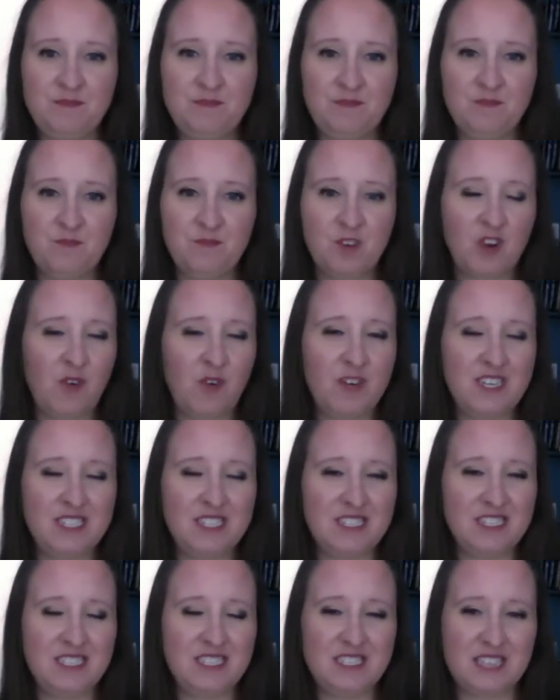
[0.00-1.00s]
we're going
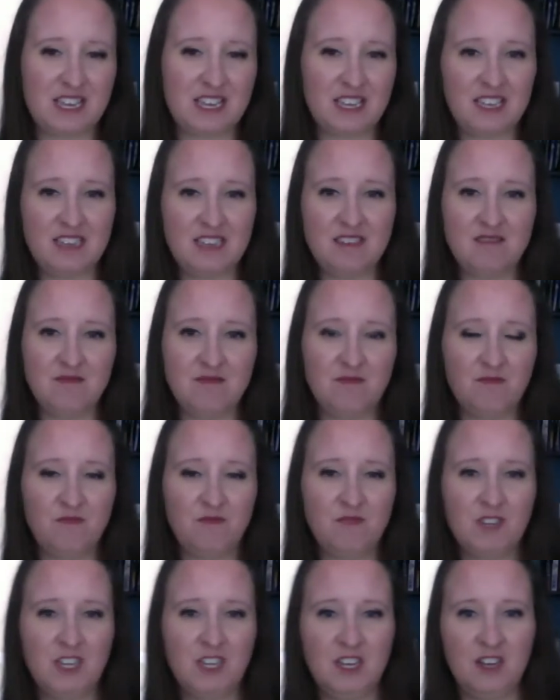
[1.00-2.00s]
into the second.
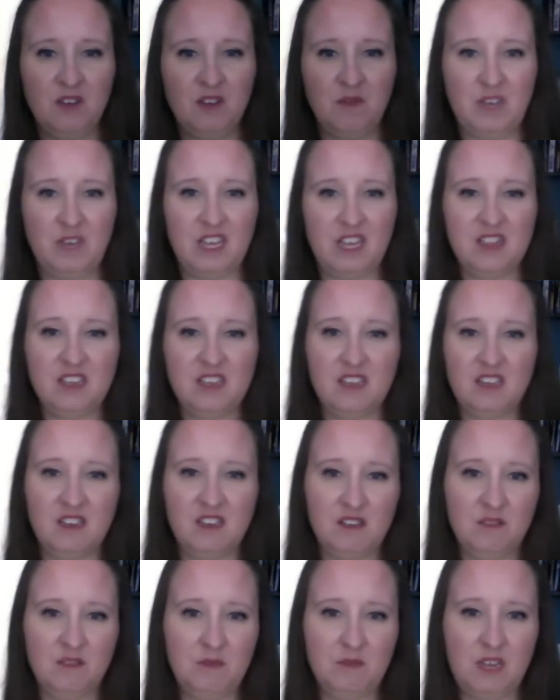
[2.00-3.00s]
We hit
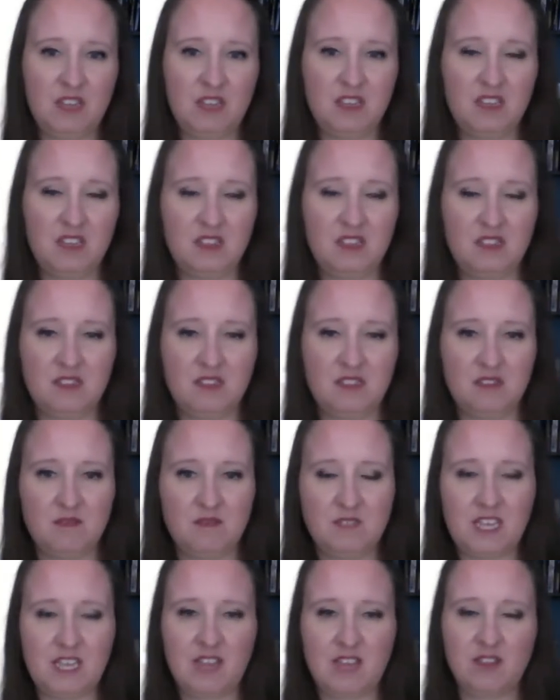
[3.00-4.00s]
the
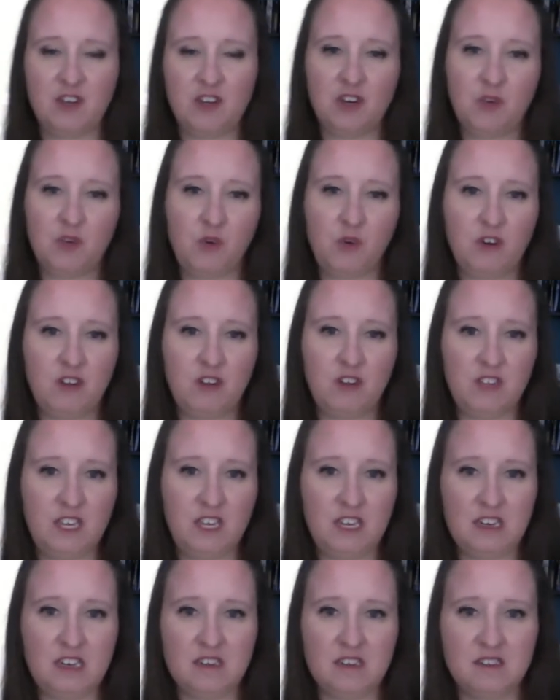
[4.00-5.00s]
third quarter of the
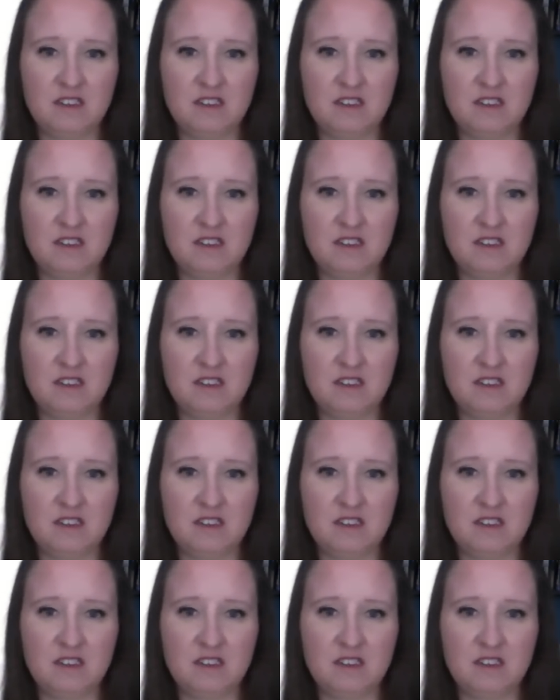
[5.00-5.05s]
year.